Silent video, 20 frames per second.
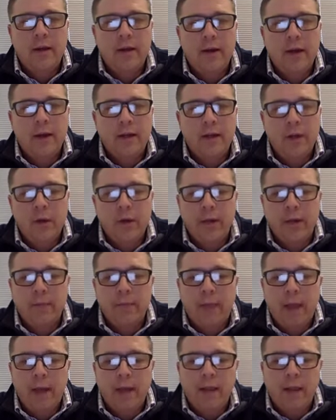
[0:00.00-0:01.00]
are ongoing in
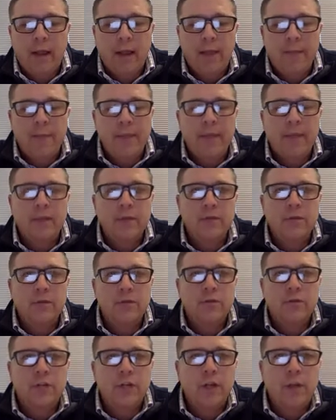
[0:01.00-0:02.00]
my lab that
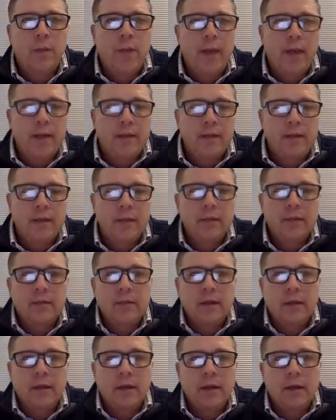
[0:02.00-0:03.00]
use genome editing
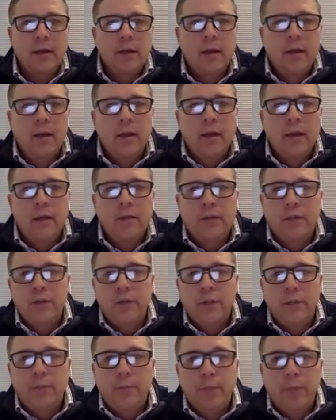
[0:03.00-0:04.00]
to
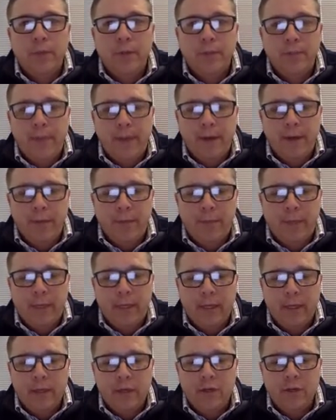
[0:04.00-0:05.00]
essentially build a better
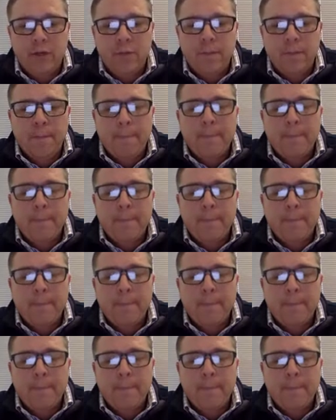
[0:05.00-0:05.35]
peach